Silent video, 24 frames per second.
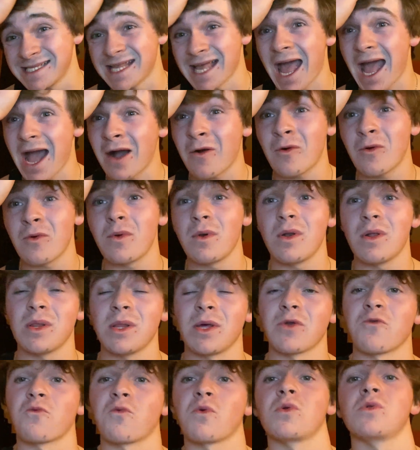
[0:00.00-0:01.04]
down,
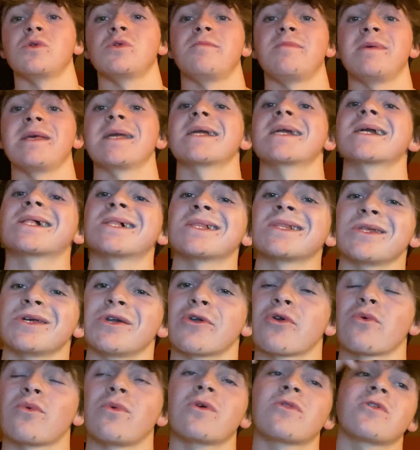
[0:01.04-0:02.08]
like, really being
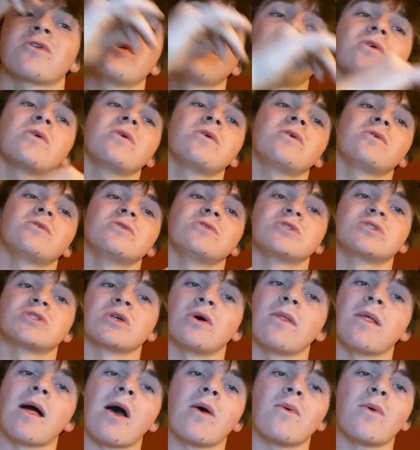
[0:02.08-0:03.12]
clear with it.
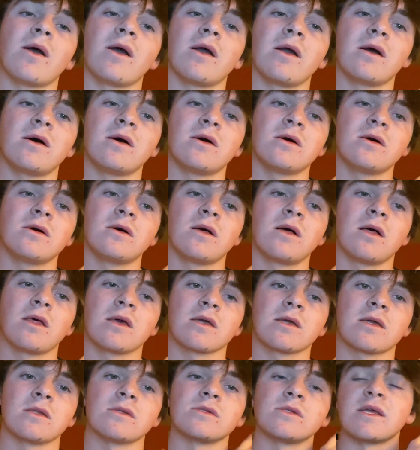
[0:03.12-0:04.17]
So that way, uh,
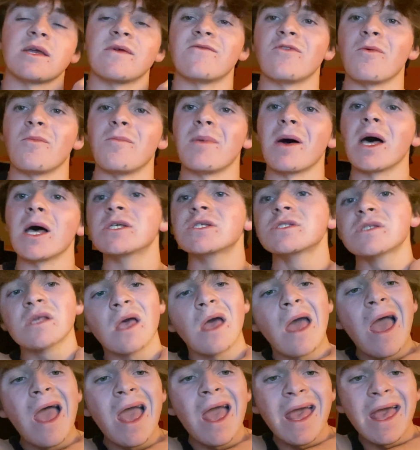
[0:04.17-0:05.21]
can give the best
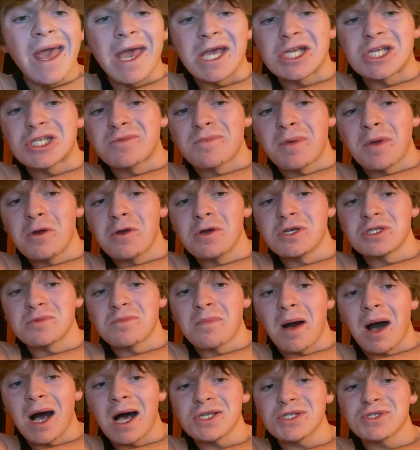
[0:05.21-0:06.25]
experience
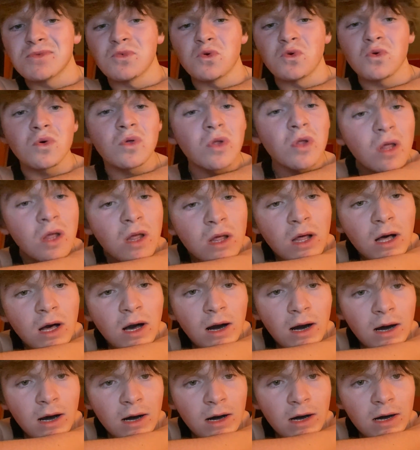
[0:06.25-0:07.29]
possible.
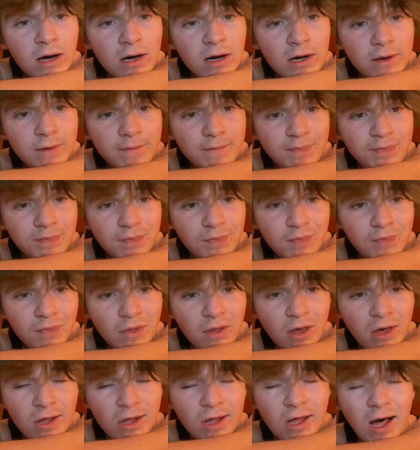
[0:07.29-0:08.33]
Uh,
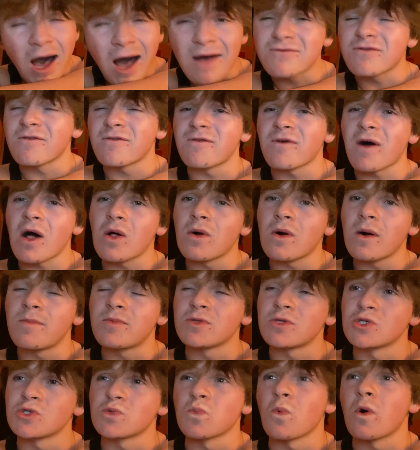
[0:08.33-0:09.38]
have to follow up
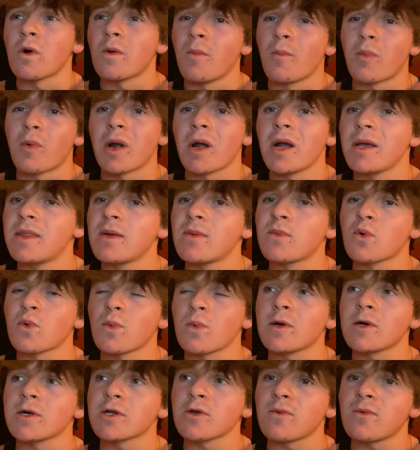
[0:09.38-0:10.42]
with this one brand that we're
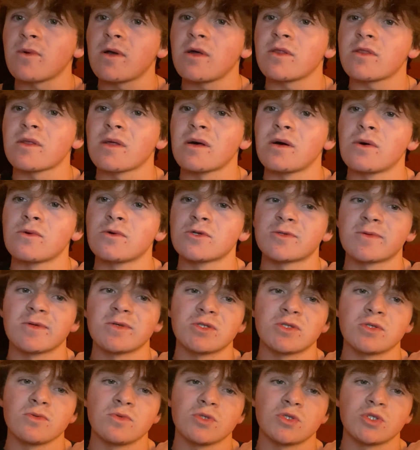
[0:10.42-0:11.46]
working with. Uh, we're
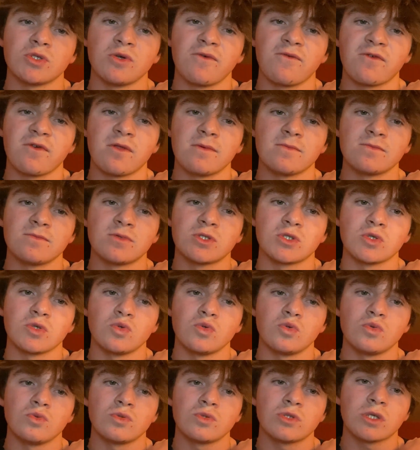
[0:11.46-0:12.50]
supposed to do a shoot for them
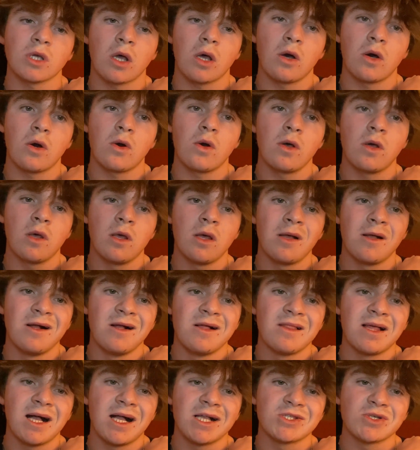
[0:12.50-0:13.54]
soon, so
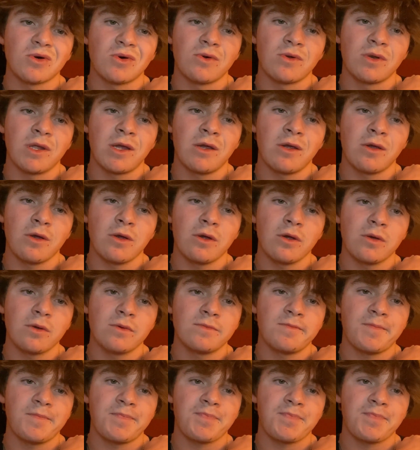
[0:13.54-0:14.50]
that's on here.